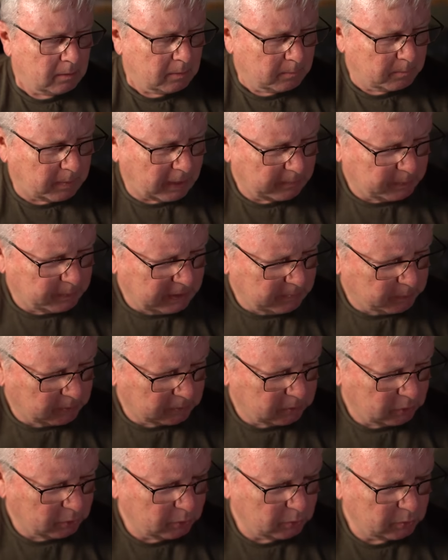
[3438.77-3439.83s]
by people
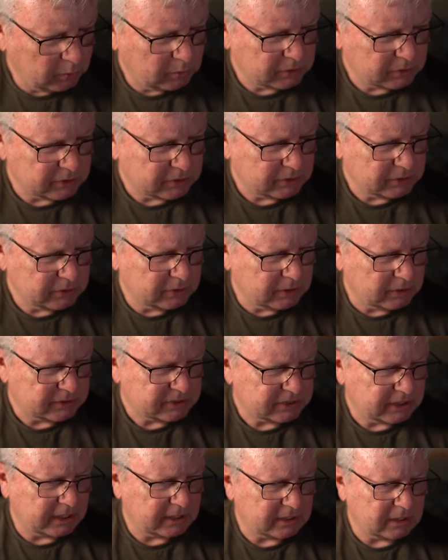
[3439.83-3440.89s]
who, you know,
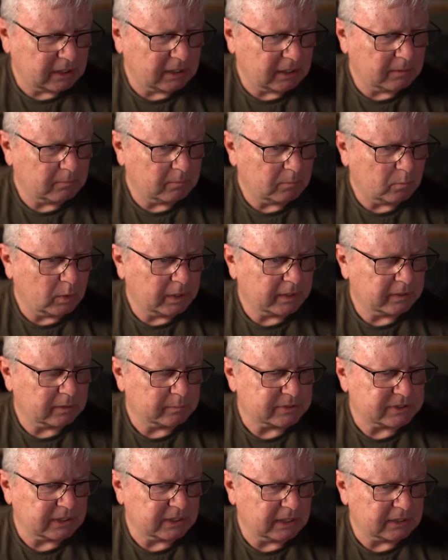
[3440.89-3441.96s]
said um, one of them
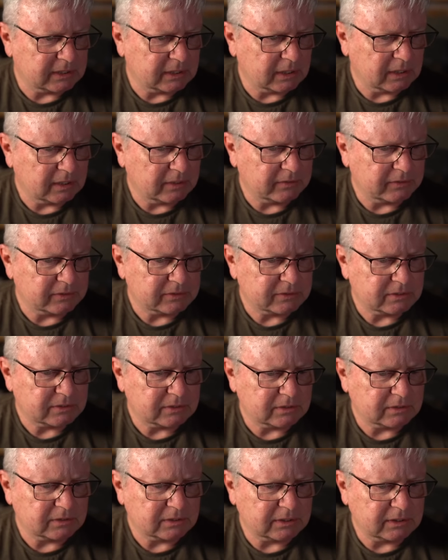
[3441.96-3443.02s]
said uh, the
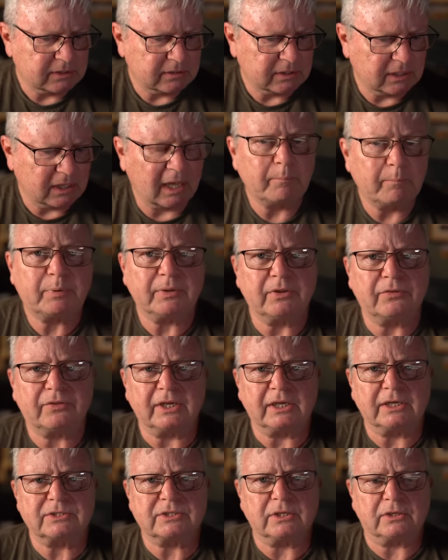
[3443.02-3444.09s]
the the lump in the thing
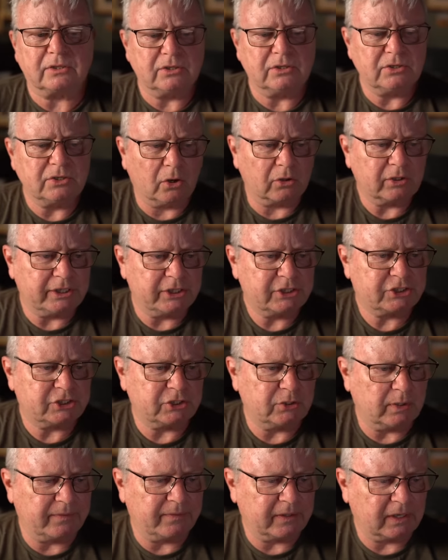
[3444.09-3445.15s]
is a
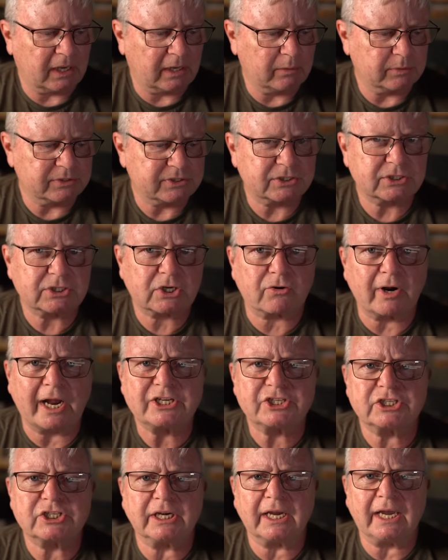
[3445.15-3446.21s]
non-issue, and that I was
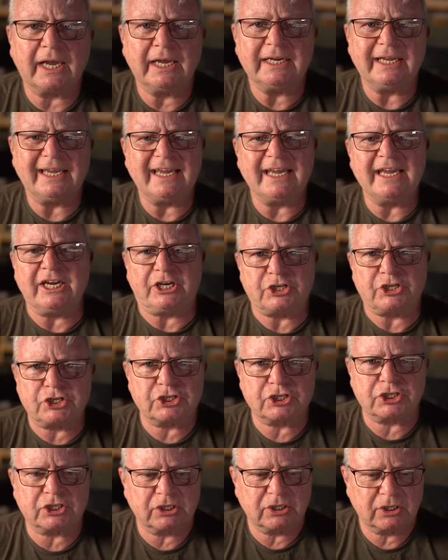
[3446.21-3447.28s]
scratching an
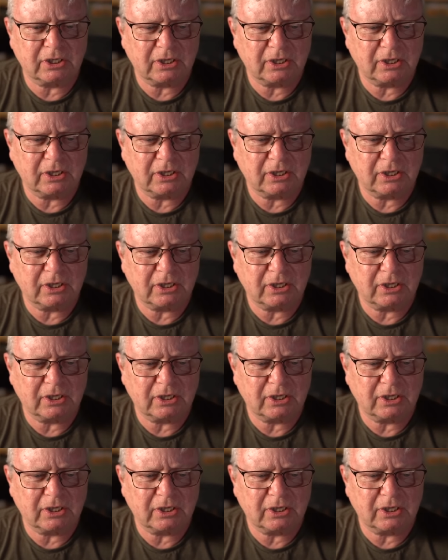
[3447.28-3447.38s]
itch.